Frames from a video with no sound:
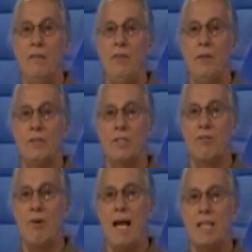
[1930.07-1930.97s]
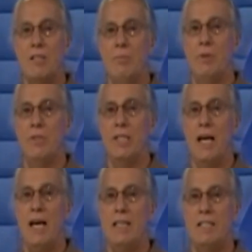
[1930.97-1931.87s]
Fields of grass on both
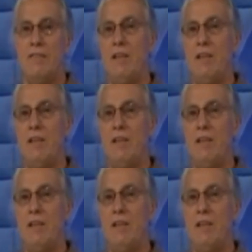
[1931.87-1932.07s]
sides,